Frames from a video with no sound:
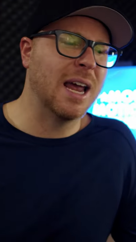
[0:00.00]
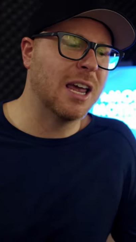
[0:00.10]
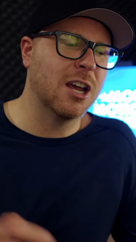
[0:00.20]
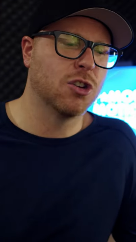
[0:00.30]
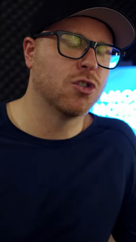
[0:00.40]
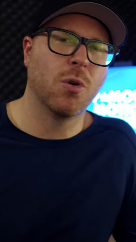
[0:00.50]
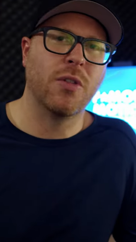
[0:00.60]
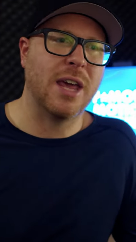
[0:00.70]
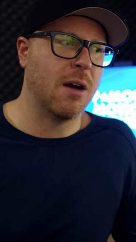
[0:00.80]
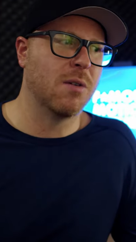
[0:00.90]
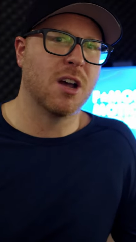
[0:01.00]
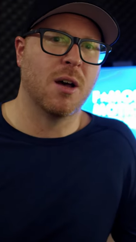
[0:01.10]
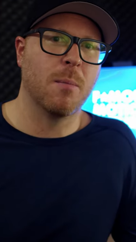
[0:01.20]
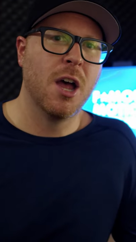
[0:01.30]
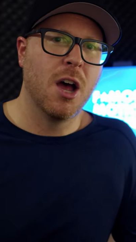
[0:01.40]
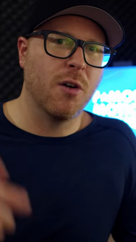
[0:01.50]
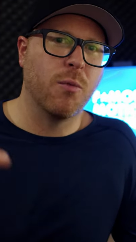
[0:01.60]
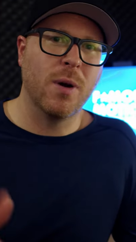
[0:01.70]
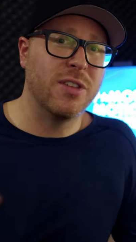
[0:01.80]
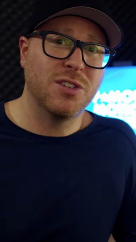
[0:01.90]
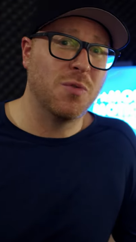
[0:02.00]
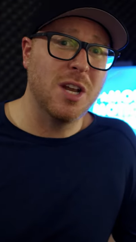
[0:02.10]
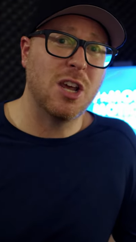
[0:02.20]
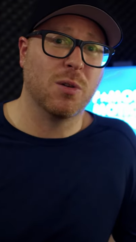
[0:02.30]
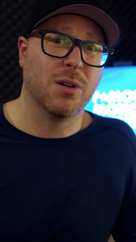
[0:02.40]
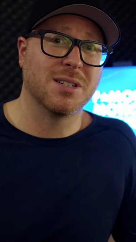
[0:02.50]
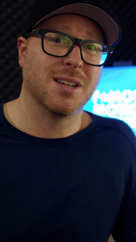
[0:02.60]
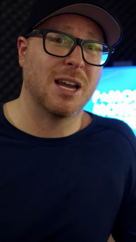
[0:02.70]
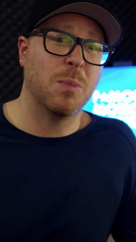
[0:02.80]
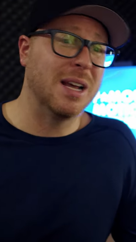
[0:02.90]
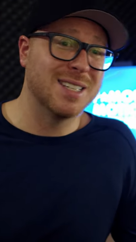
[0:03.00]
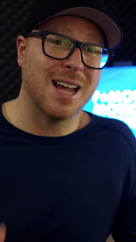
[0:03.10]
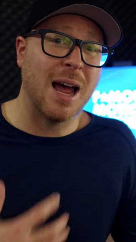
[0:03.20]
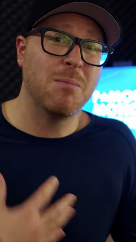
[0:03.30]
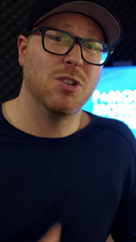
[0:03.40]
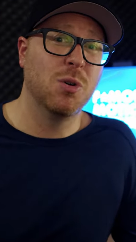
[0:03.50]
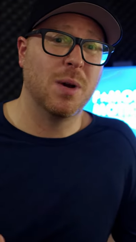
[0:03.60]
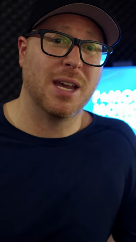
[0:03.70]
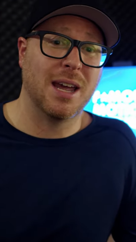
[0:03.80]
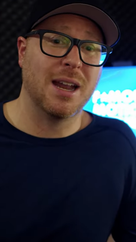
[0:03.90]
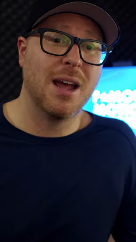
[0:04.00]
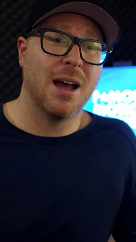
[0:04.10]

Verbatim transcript: I can control the outcome of what this video looks like because I'm doing it.